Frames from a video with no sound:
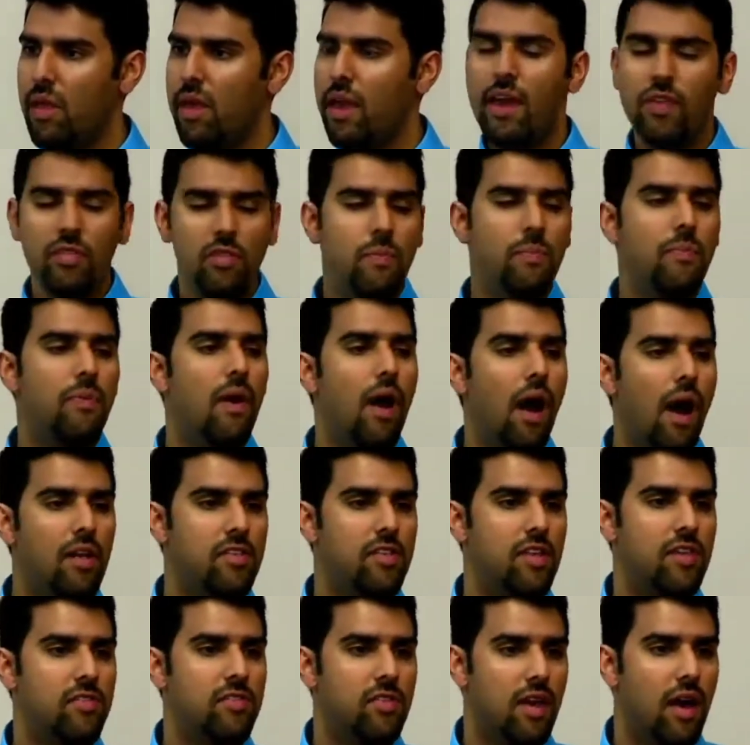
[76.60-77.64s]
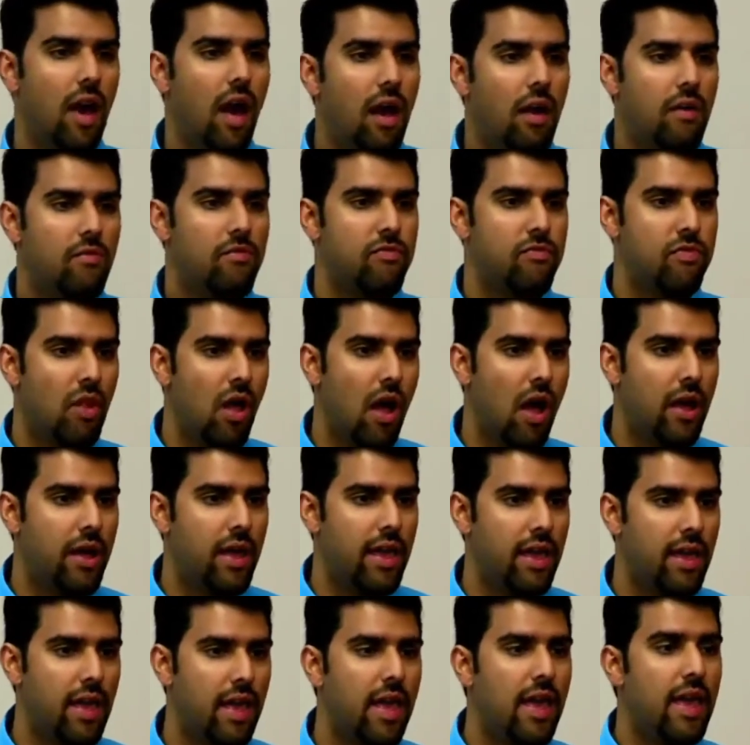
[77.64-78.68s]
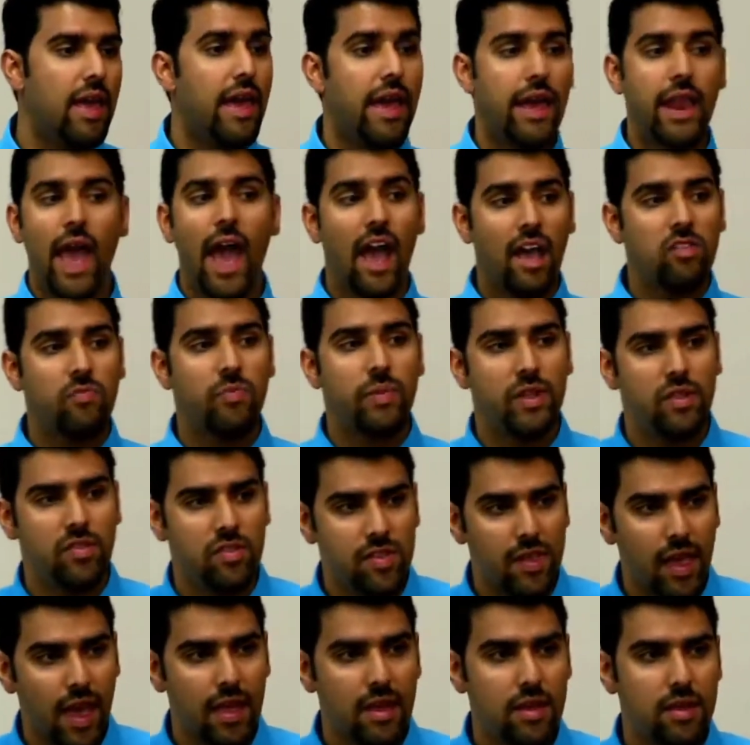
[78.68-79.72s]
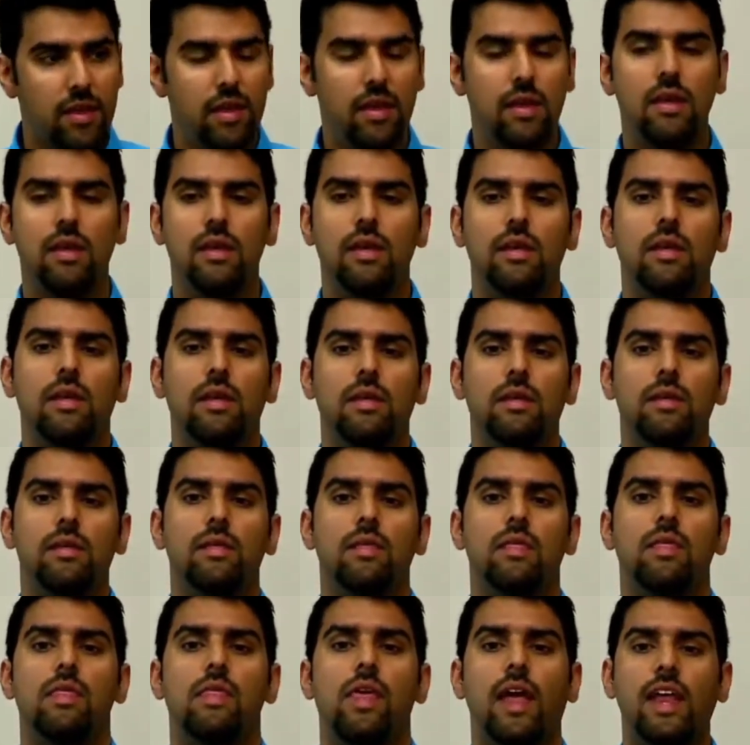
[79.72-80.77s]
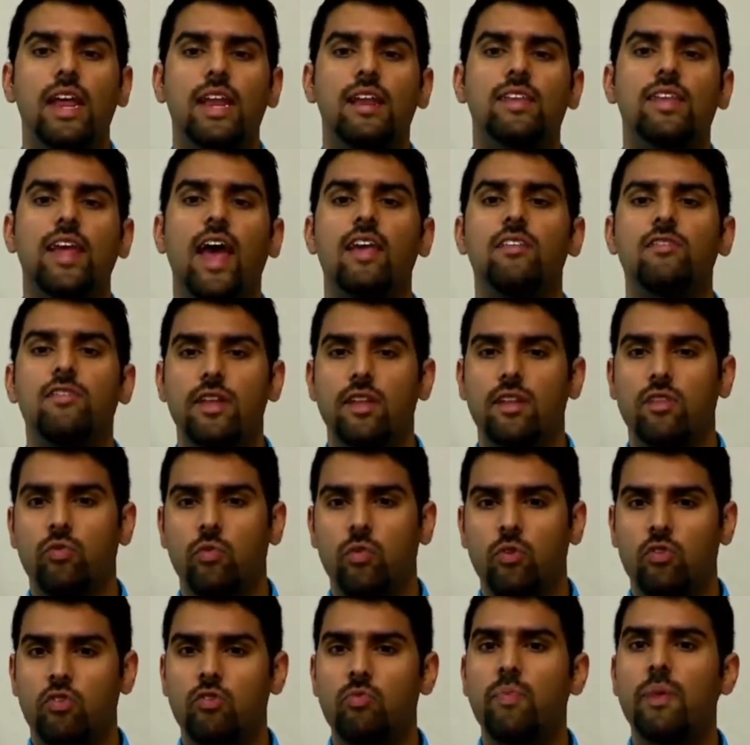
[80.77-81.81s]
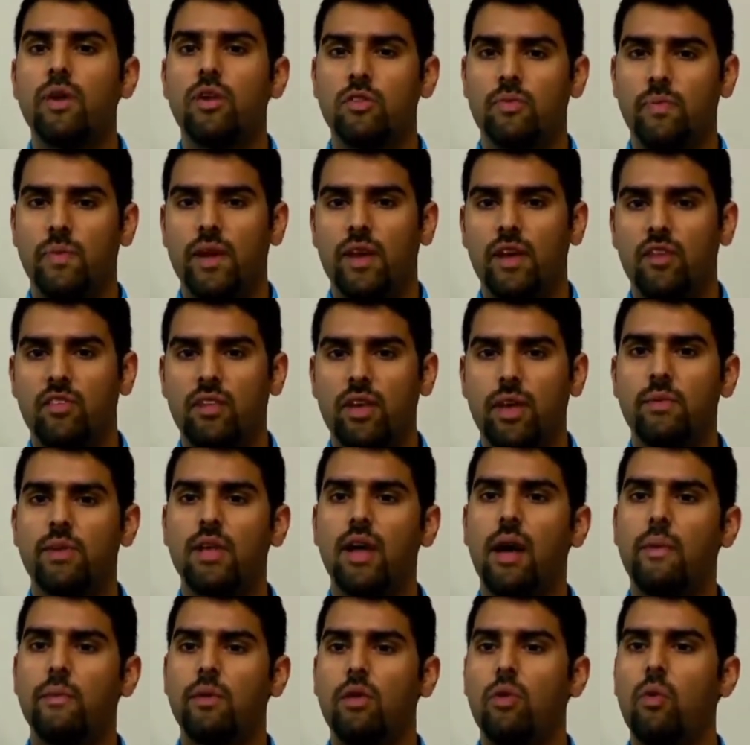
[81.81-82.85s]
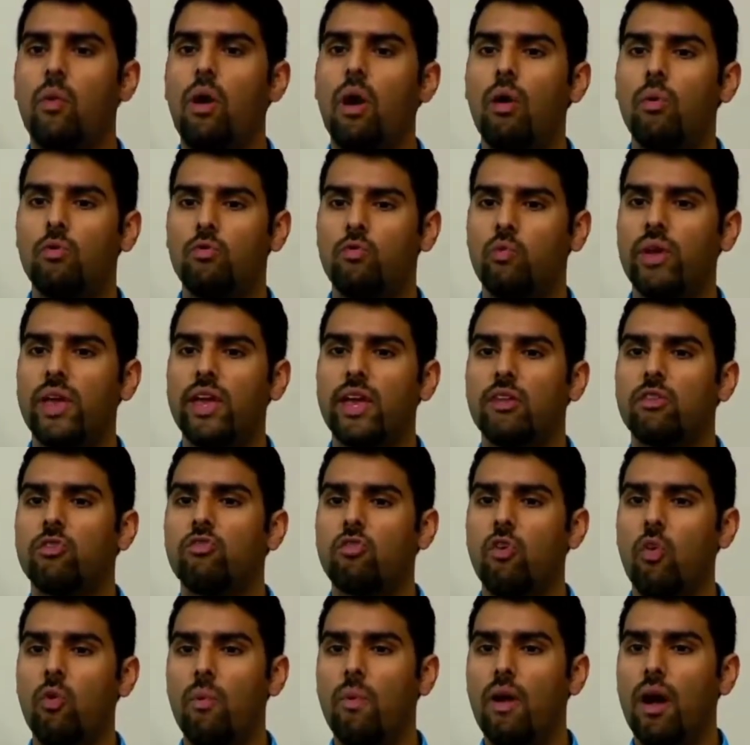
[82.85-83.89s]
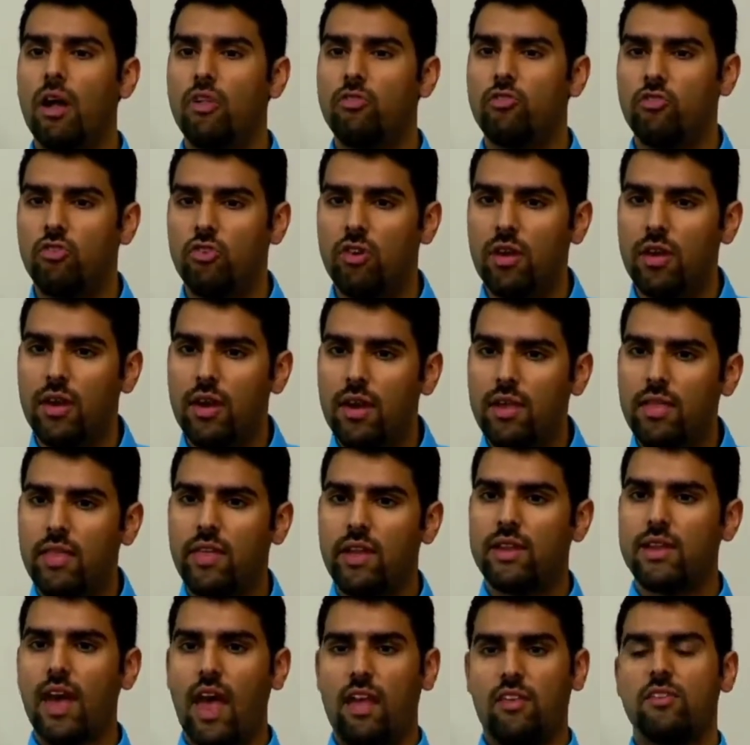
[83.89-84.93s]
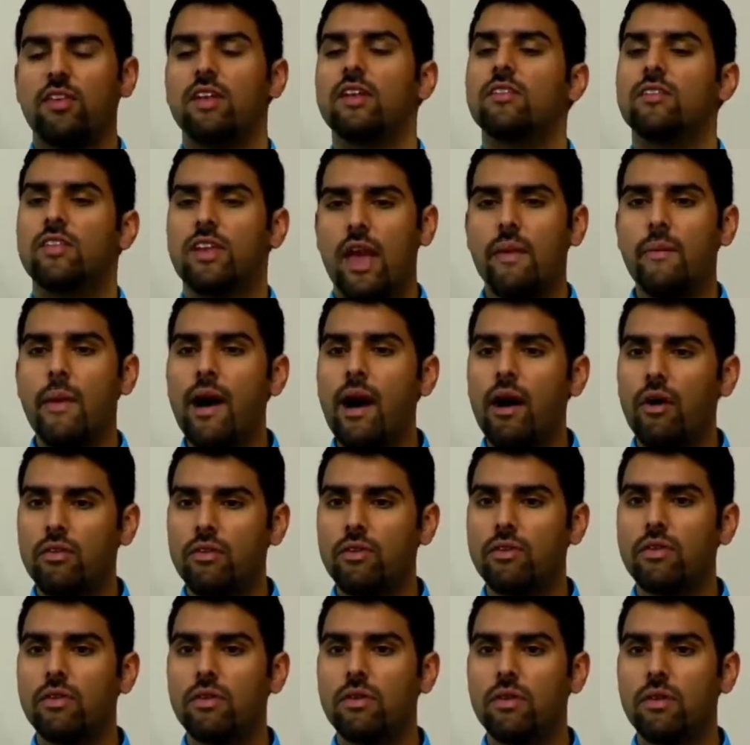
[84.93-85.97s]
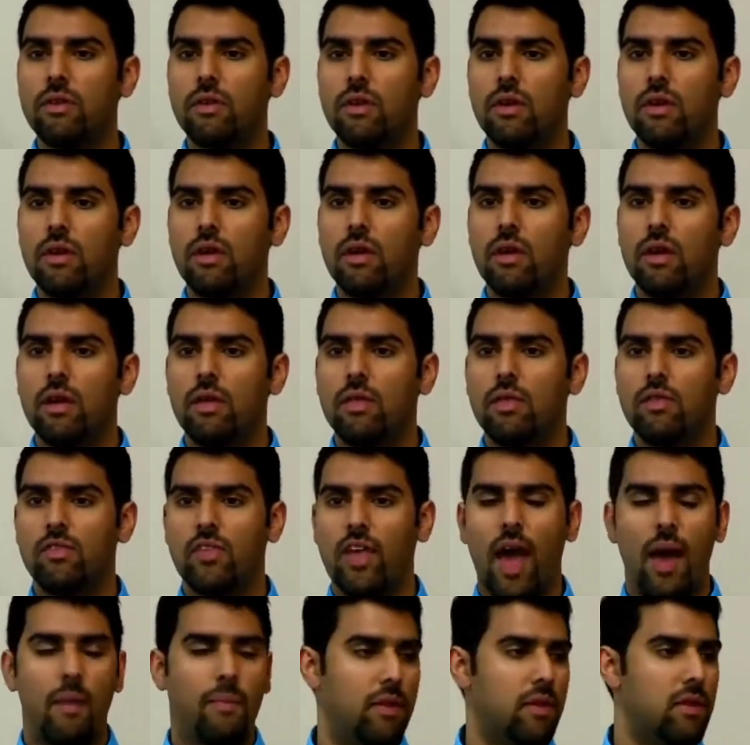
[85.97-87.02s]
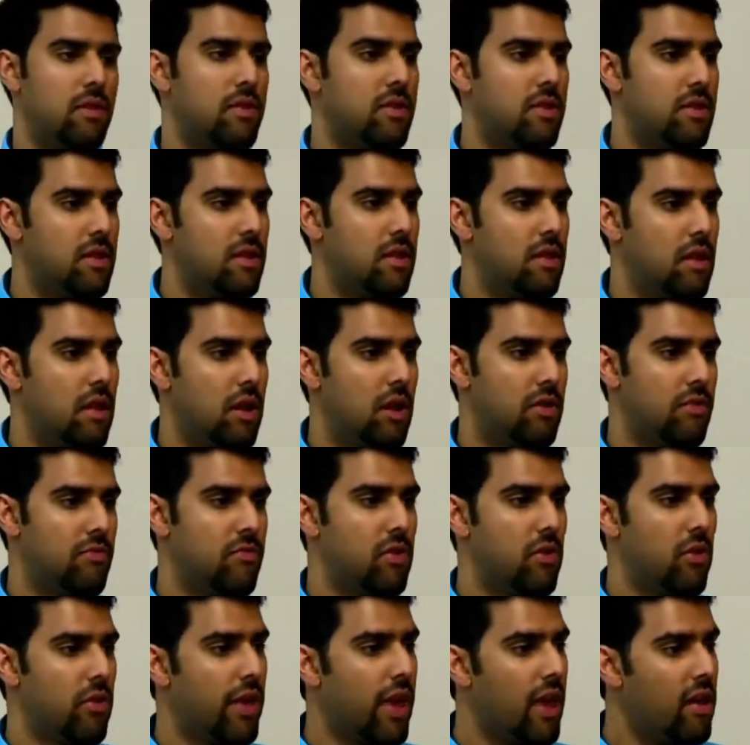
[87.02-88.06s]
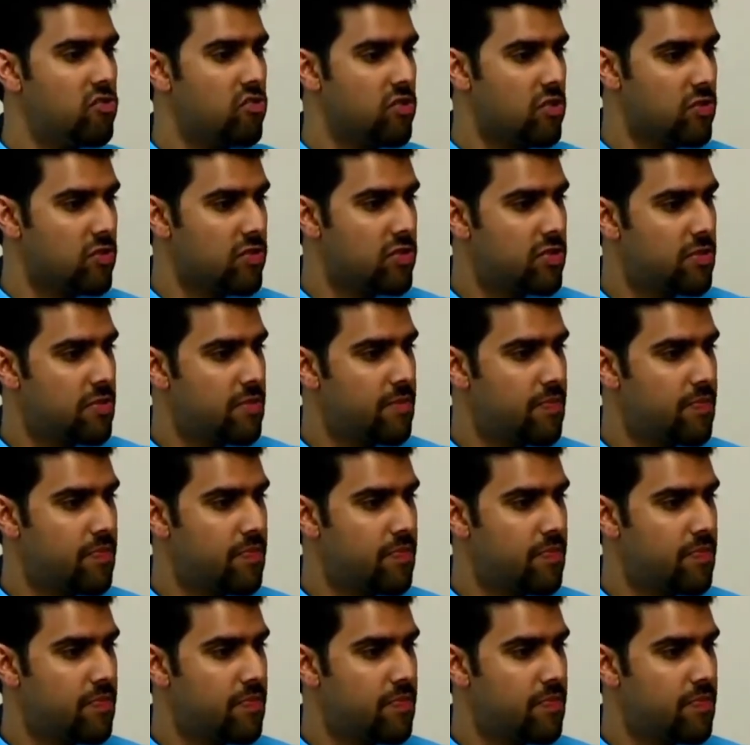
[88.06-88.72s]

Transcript: In the process of flogging, it has been said that intestines were spilt because the abdominal wall was weakened so much, the intestines came out. This happened on a few occasions.